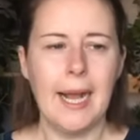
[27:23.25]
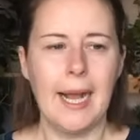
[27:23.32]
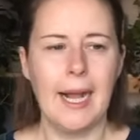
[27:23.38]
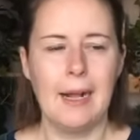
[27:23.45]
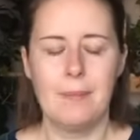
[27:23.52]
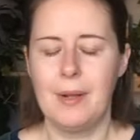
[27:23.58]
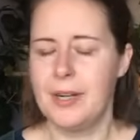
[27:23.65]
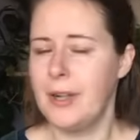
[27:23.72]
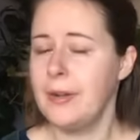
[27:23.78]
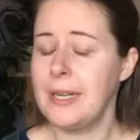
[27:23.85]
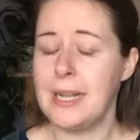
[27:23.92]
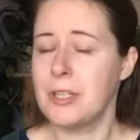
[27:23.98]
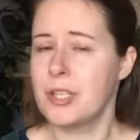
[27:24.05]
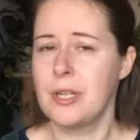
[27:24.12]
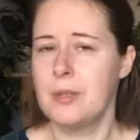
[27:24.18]
Um, I know
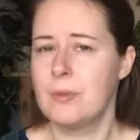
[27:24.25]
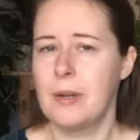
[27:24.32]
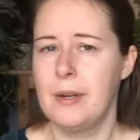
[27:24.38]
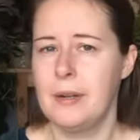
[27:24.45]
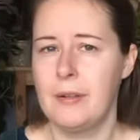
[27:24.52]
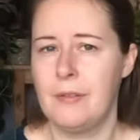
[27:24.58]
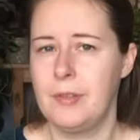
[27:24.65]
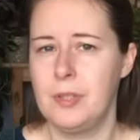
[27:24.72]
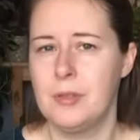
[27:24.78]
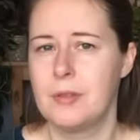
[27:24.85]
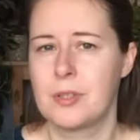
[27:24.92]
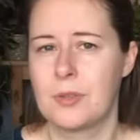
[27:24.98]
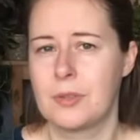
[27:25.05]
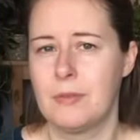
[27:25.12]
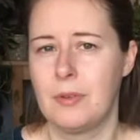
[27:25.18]
actually there were only a
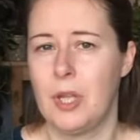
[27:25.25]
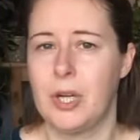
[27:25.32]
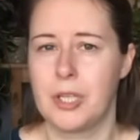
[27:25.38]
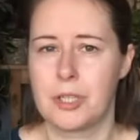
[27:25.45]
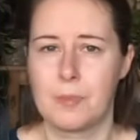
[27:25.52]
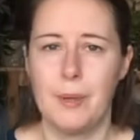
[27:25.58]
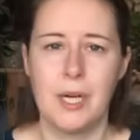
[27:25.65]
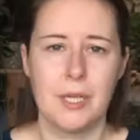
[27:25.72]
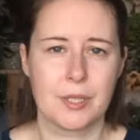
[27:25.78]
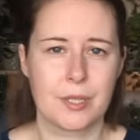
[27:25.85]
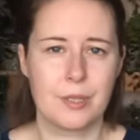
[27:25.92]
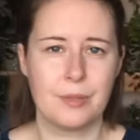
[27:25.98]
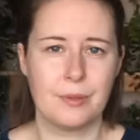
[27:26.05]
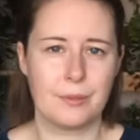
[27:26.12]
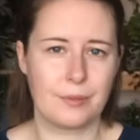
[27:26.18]
few sort of large
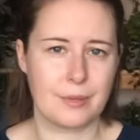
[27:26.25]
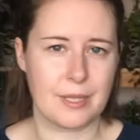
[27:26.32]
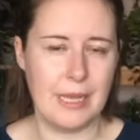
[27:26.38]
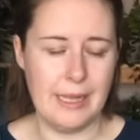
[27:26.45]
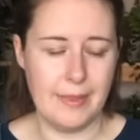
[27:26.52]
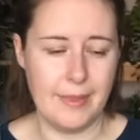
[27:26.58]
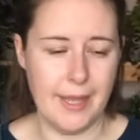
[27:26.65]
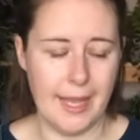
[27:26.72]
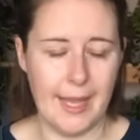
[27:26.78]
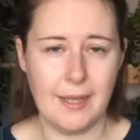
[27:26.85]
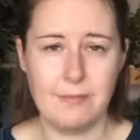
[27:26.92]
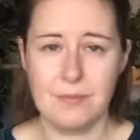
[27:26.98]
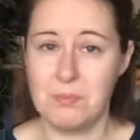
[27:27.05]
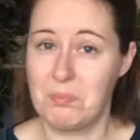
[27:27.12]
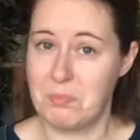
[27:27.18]
particles in
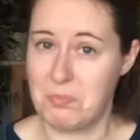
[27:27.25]
there,